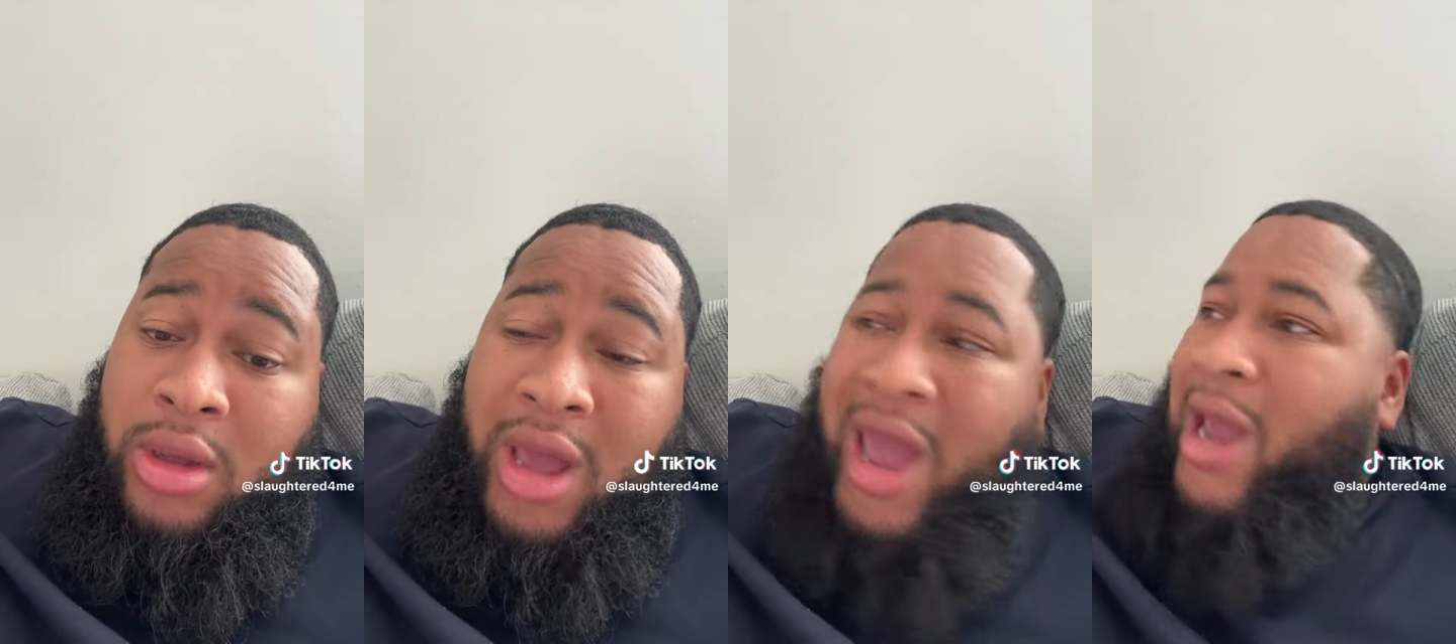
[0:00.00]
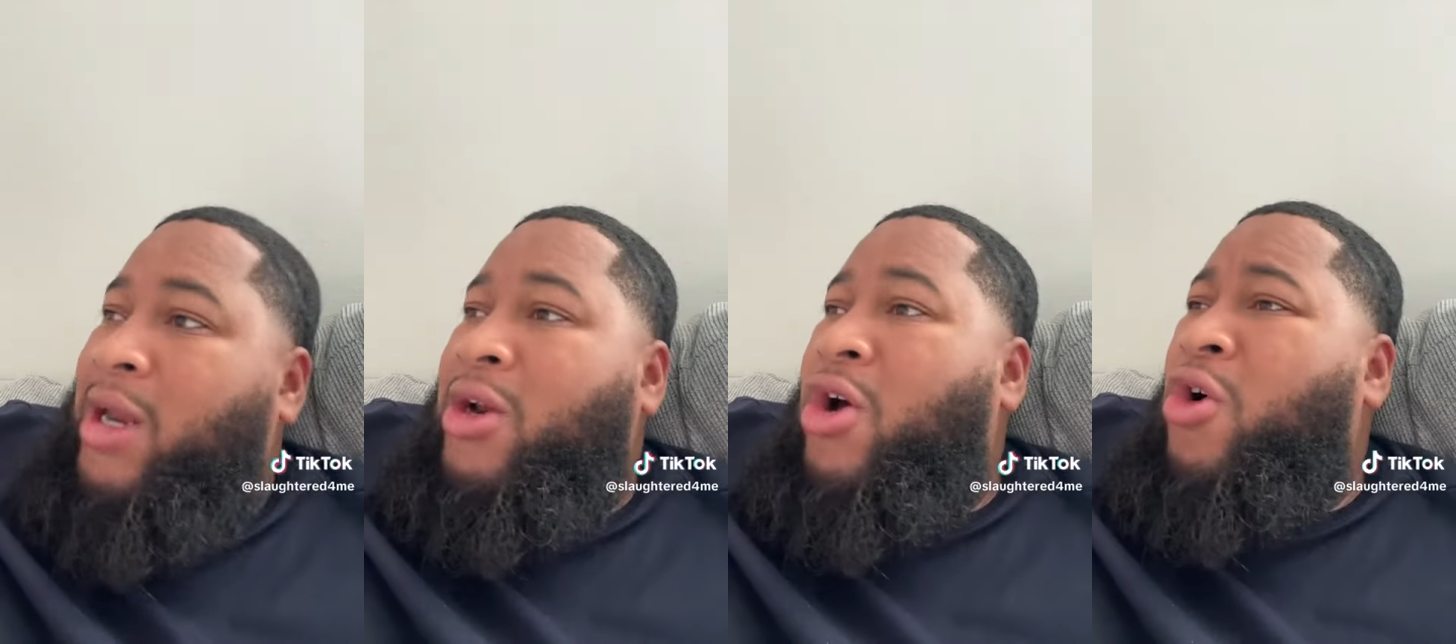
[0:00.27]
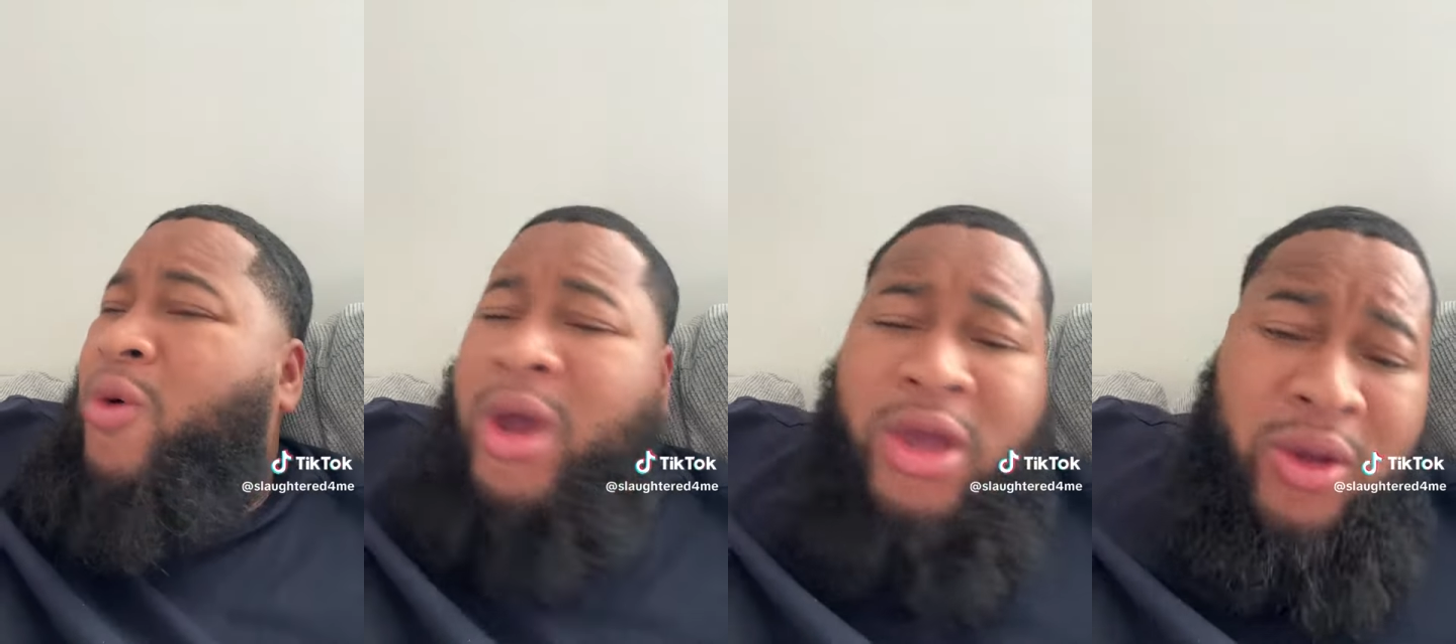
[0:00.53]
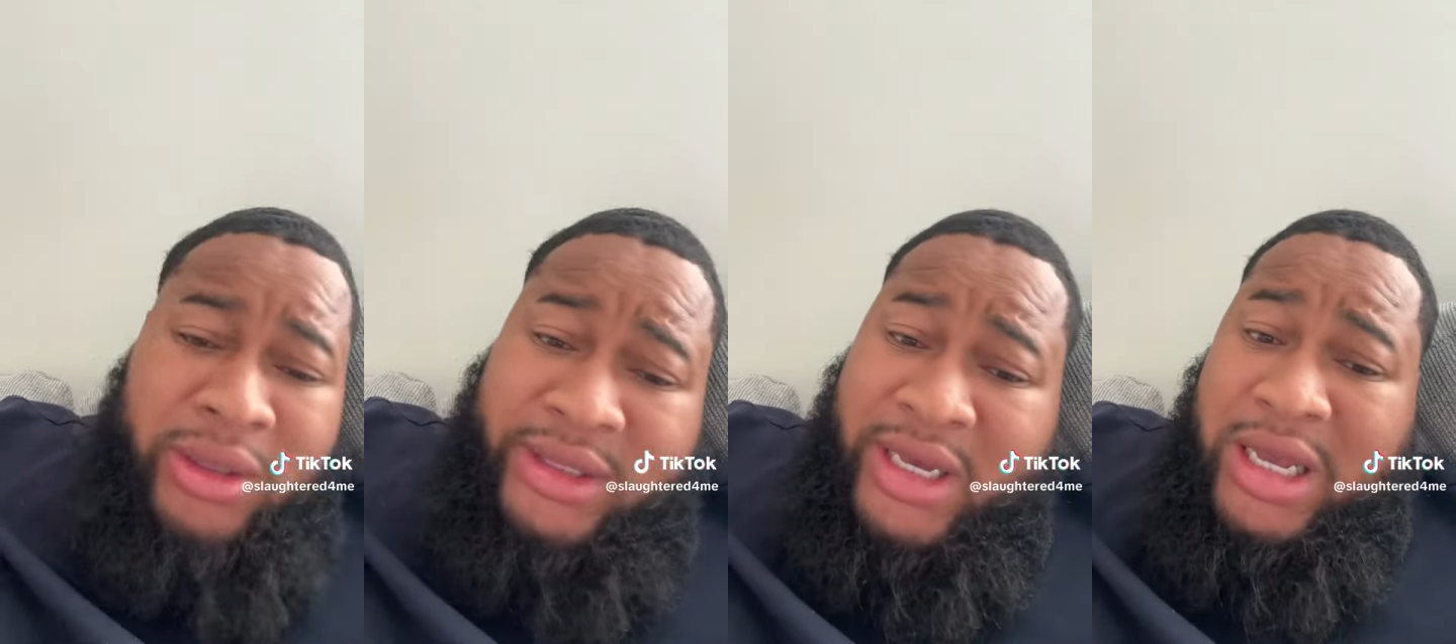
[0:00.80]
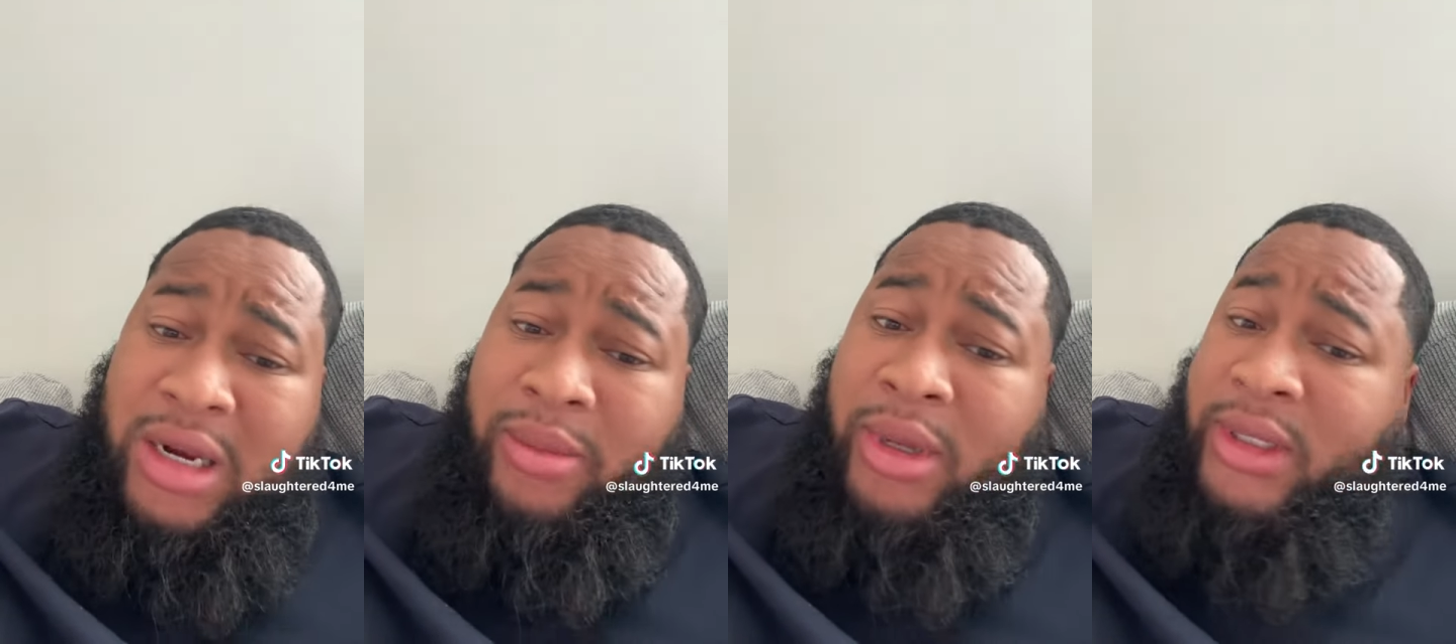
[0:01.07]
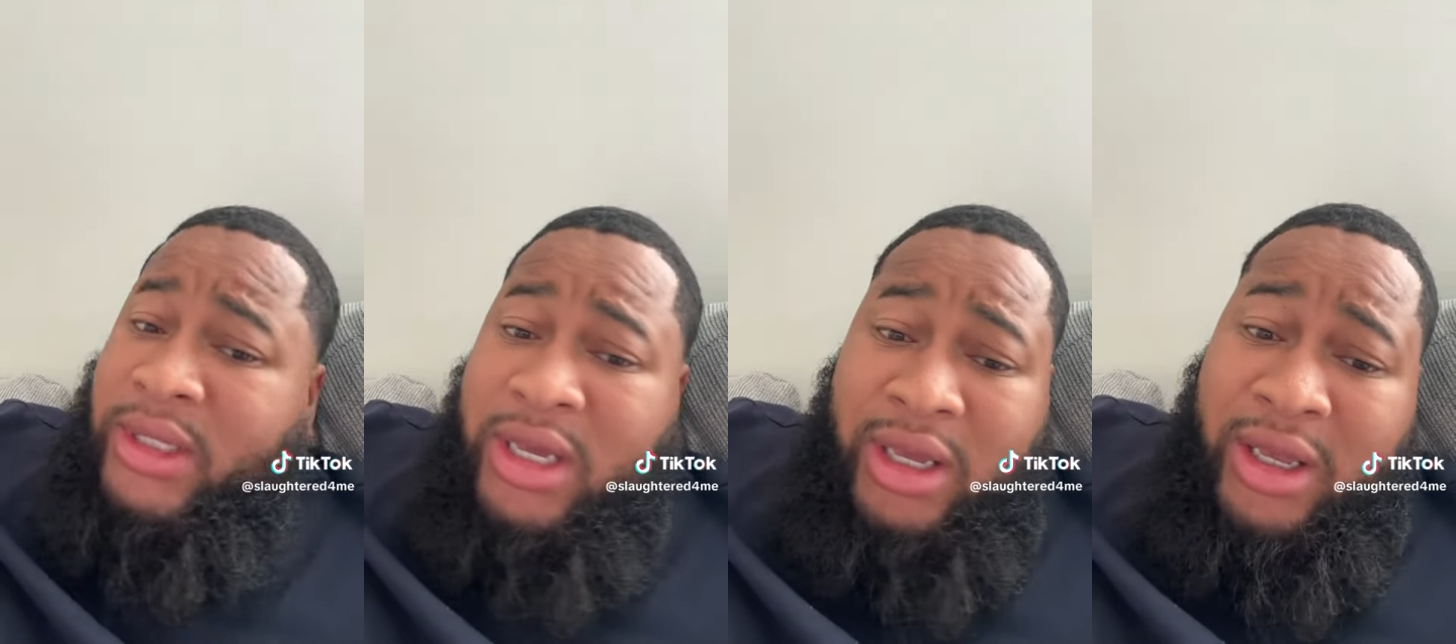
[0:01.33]
Ain't no way you telling me
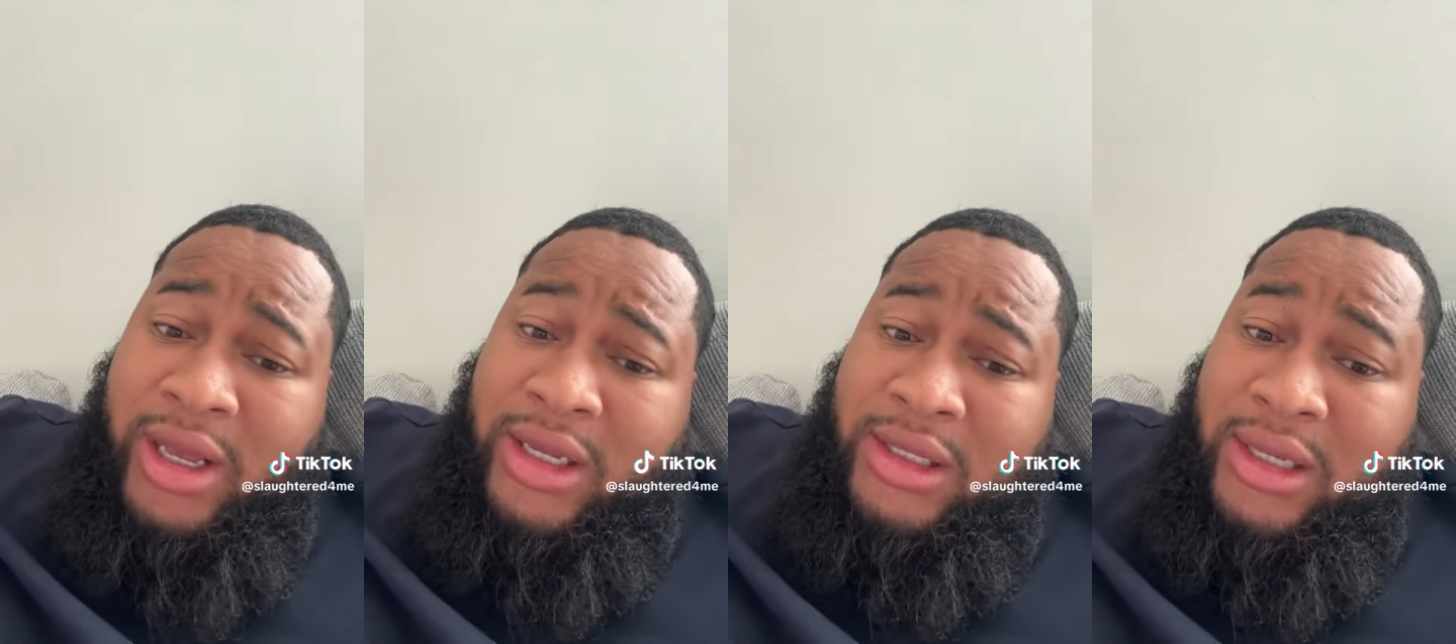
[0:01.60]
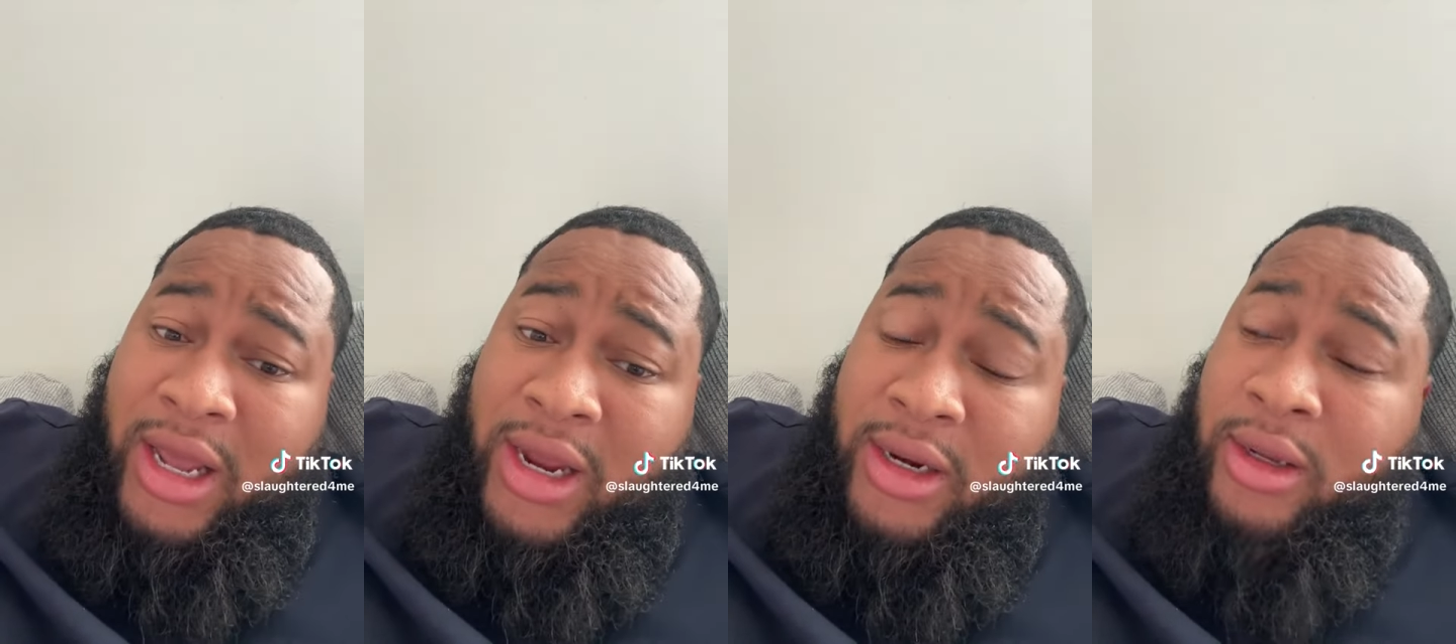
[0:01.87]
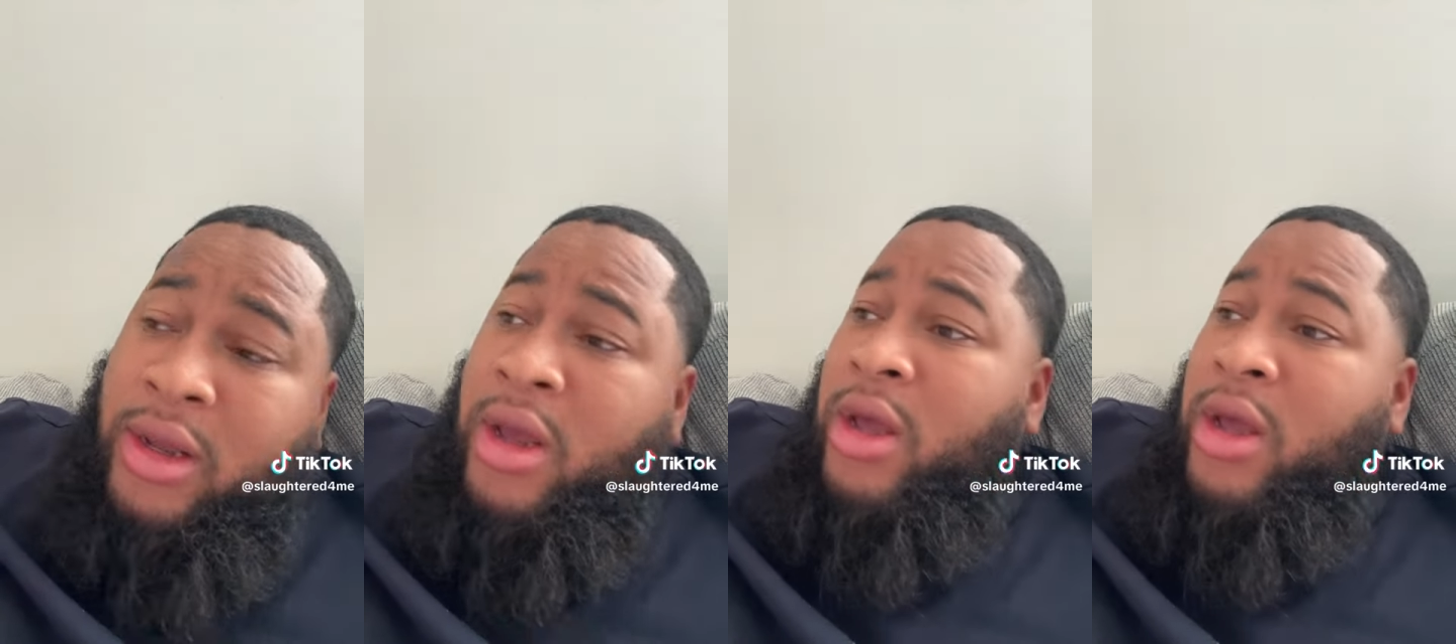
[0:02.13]
10 years later